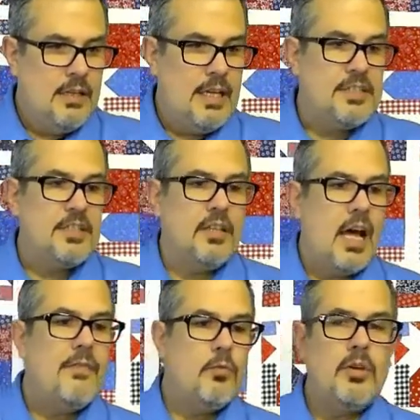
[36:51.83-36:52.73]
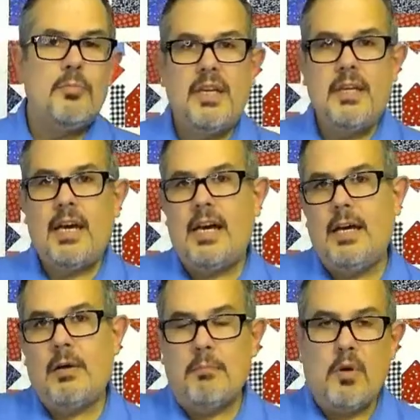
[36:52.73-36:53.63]
Yes, the live will be
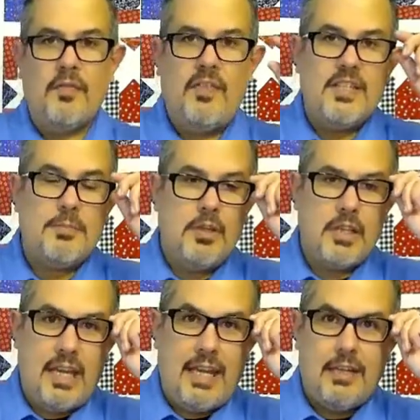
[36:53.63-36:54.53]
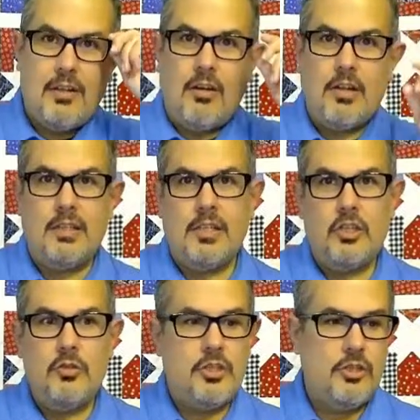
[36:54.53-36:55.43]
on both Facebook and on
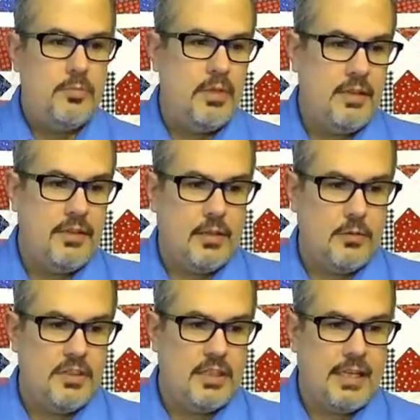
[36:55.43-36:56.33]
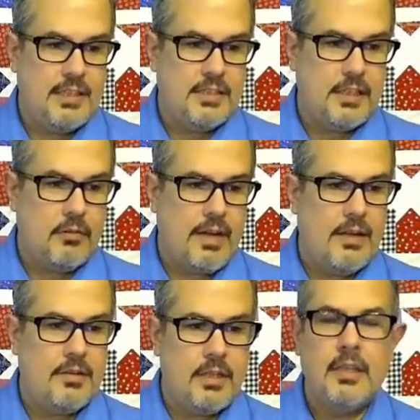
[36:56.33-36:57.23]
YouTube. Those stick
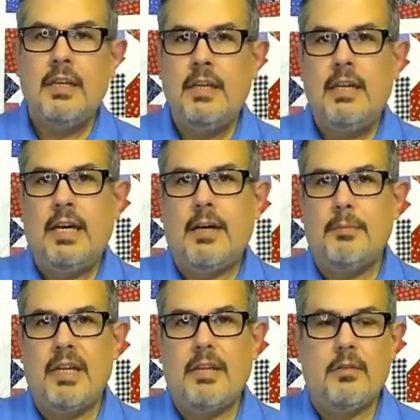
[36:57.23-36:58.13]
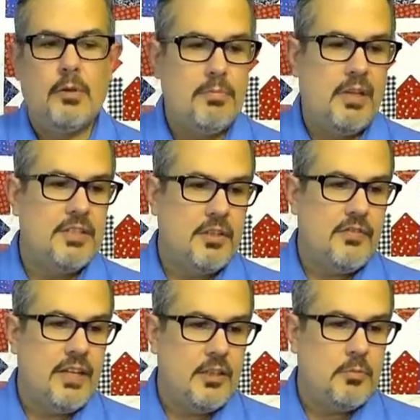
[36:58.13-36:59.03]
around, and the replays are
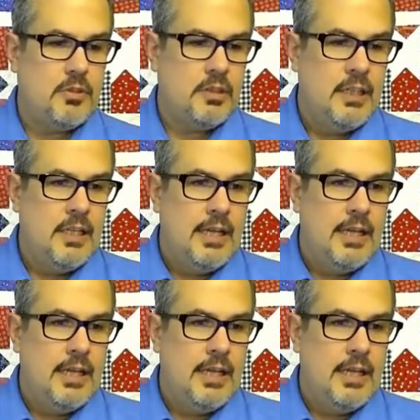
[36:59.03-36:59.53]
available.